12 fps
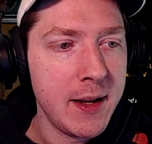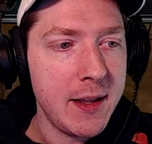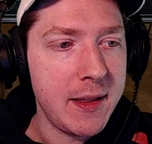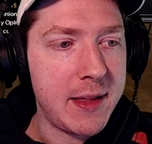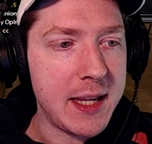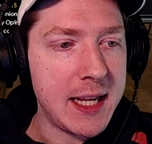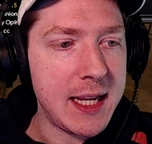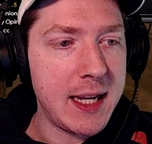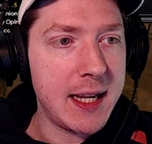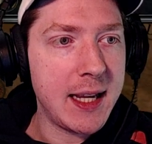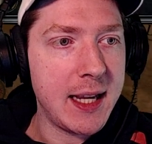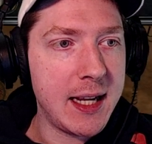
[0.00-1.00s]

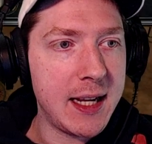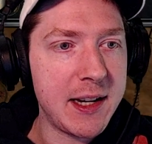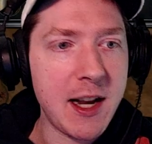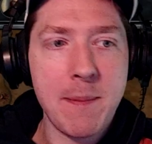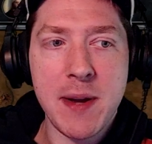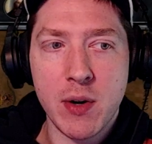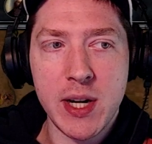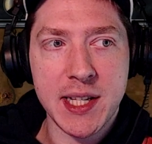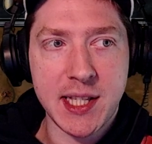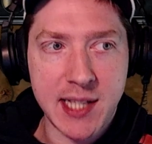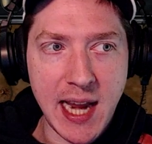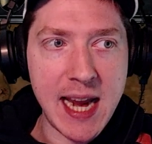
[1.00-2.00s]
the Nymeria
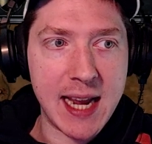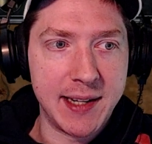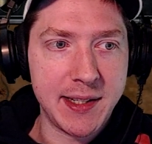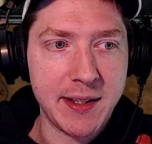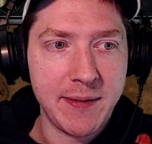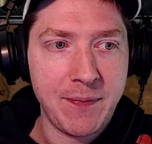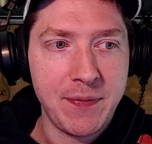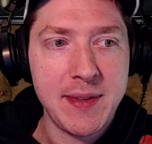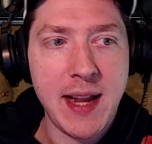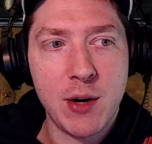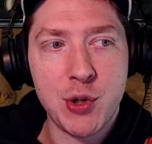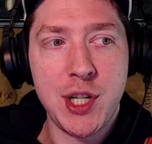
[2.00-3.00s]
Sand.
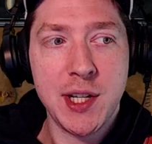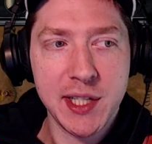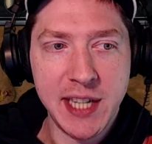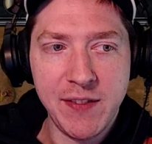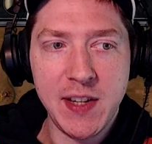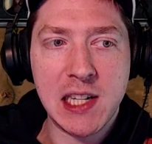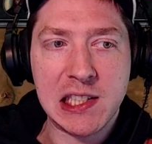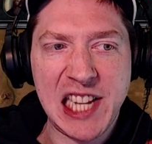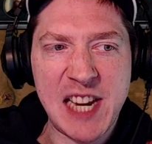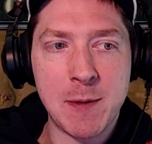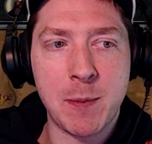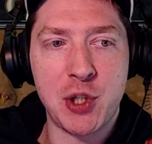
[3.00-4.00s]
Now, she doesn't have any
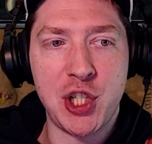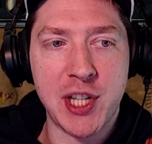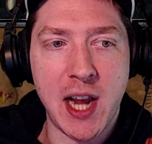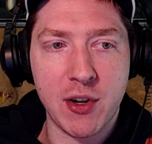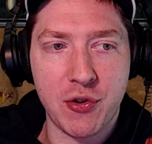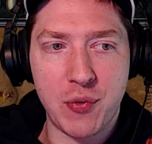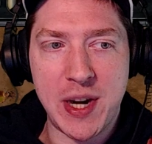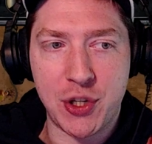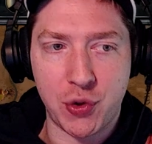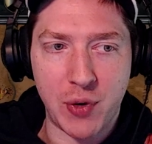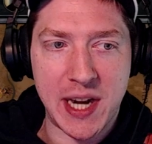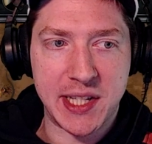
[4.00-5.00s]
claims, but she's got great
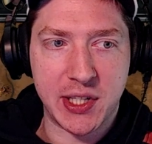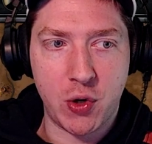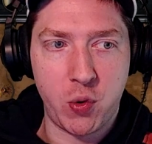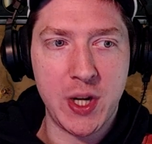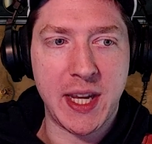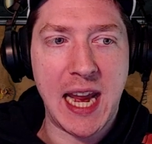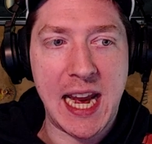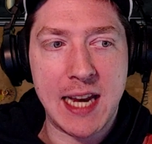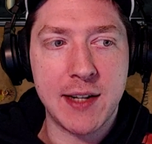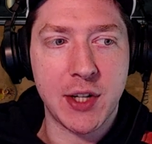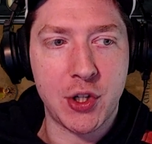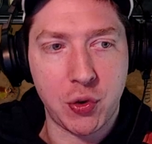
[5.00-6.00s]
traits, quick
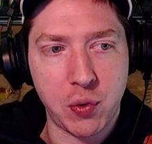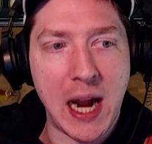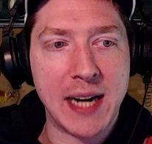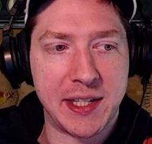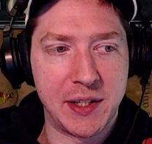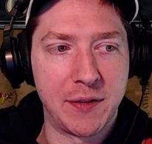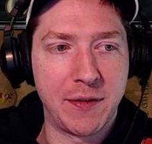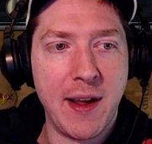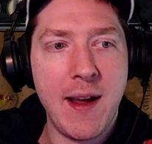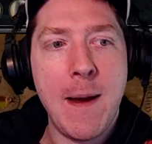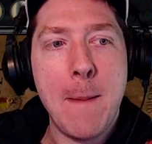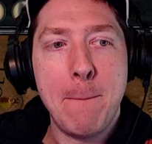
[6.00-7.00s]
and attractive.
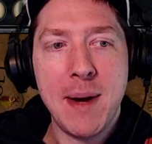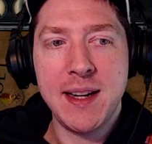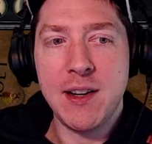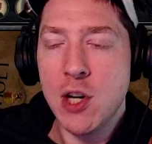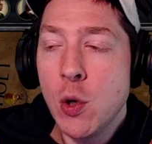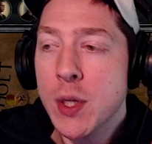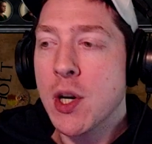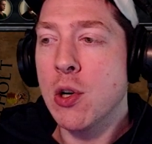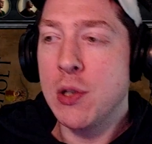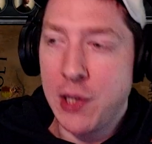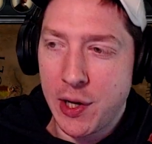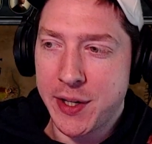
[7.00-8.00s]
But knowing our
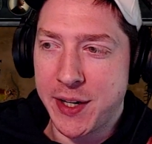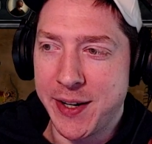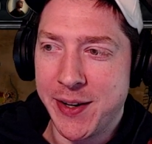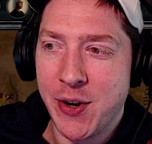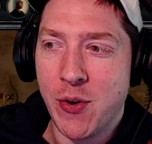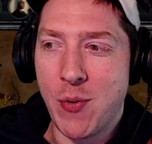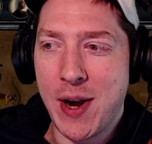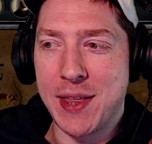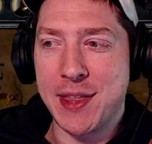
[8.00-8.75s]
luck in